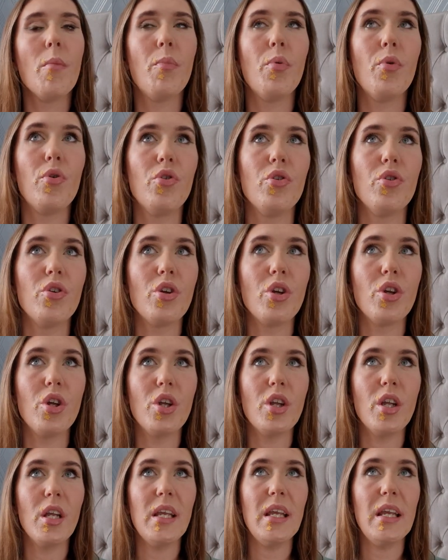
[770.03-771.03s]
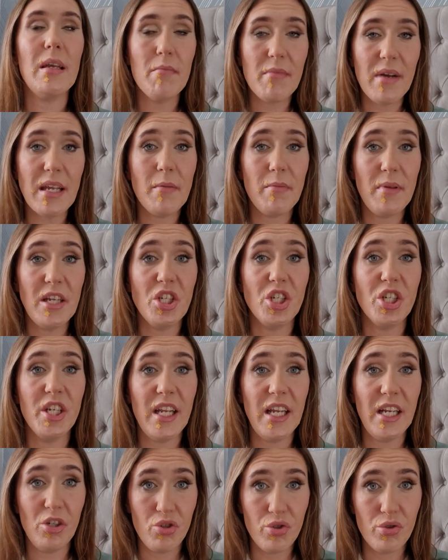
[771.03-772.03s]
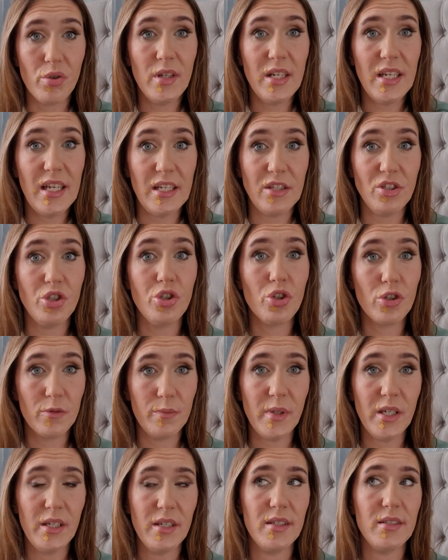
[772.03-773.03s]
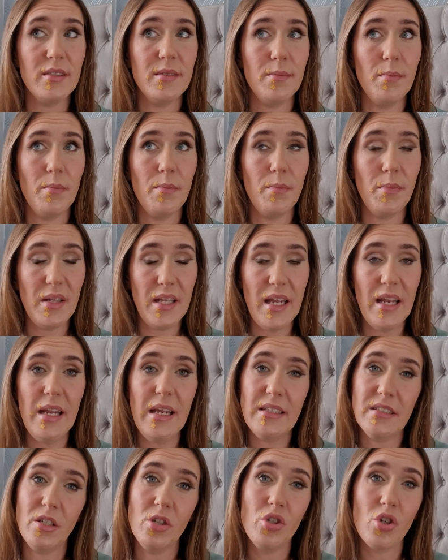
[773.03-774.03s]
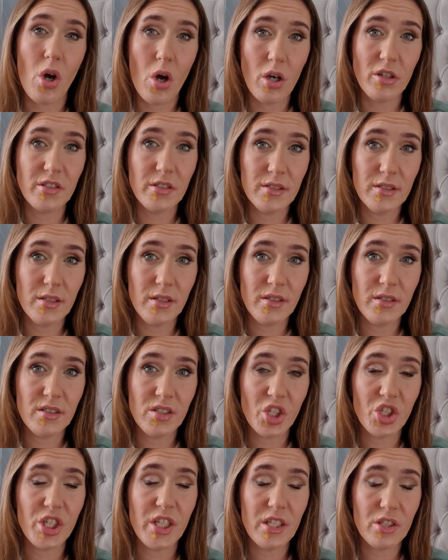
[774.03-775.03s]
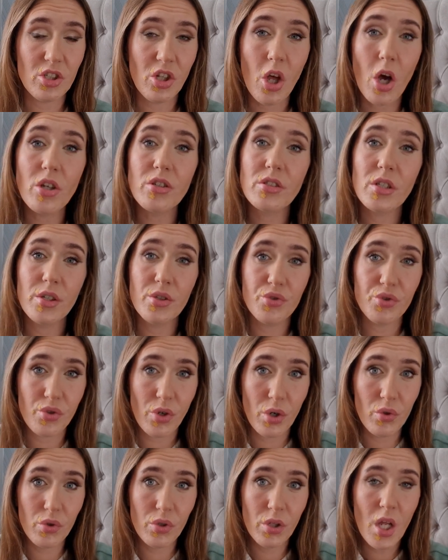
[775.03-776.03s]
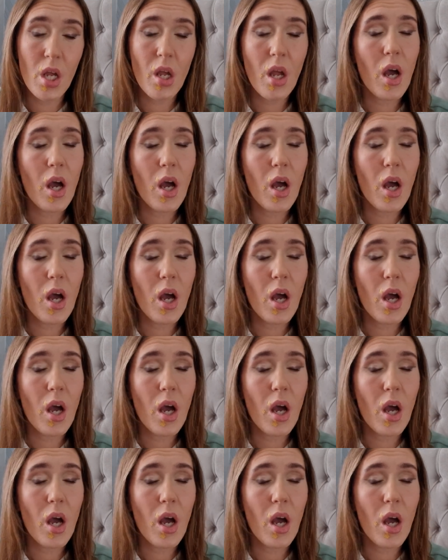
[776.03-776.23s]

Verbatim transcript: But in my opinion, it truly is just because Blair is a narcissist. She has lost control.